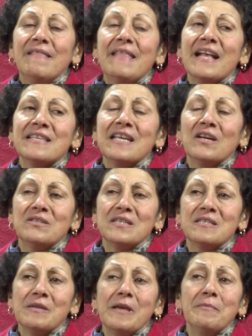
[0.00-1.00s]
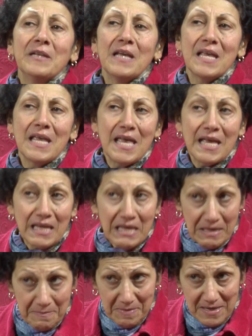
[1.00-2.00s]
That's how disabling it
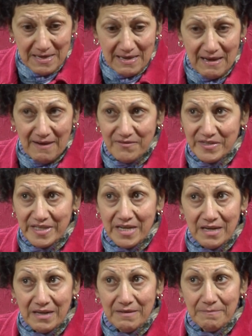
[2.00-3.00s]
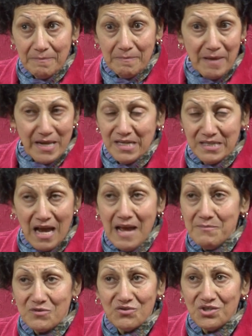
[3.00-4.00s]
can be, and I've seen it many
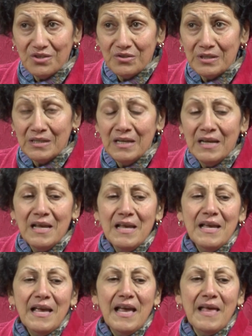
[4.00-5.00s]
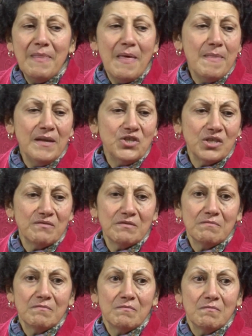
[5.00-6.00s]
times with children. And then they just
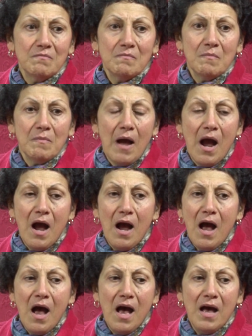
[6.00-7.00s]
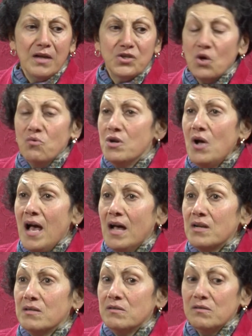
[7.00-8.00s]
don't know how
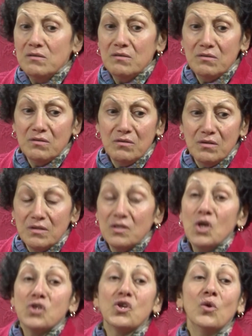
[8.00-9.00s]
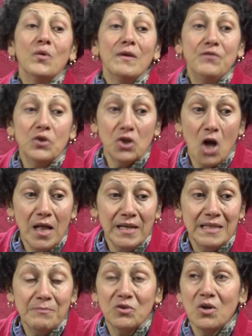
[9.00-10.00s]
to. So if you're calling
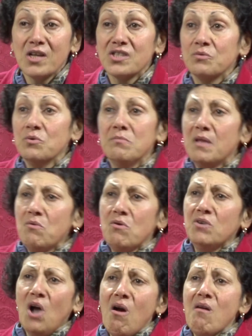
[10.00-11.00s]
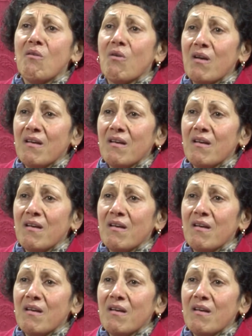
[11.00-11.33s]
them across the room, they won't go.